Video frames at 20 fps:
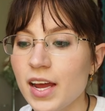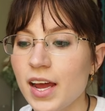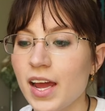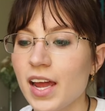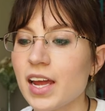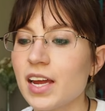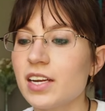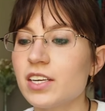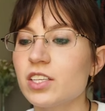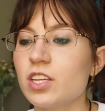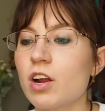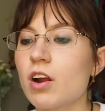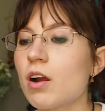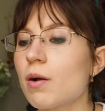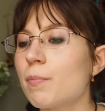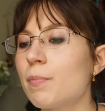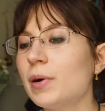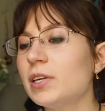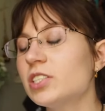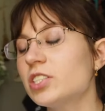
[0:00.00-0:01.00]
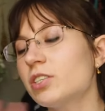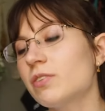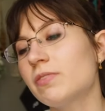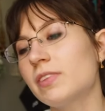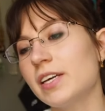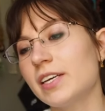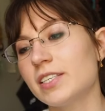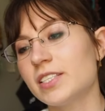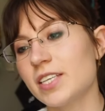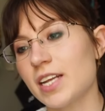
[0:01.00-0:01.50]
And there are a bunch of
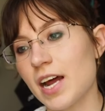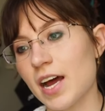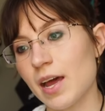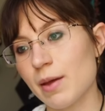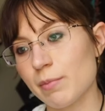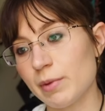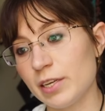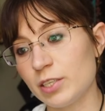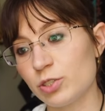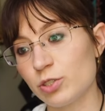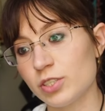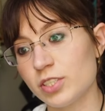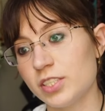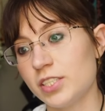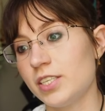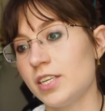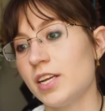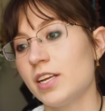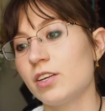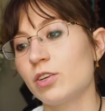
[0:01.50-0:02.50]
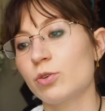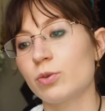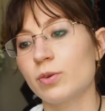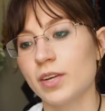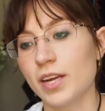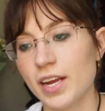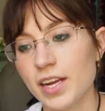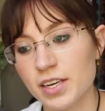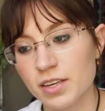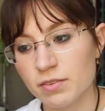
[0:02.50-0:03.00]
things that I'm interested in
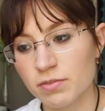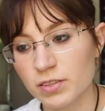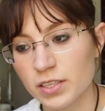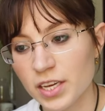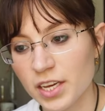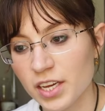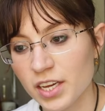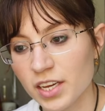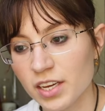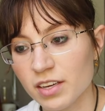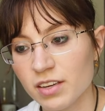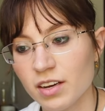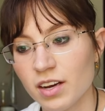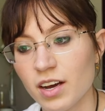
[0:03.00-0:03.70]
creatively,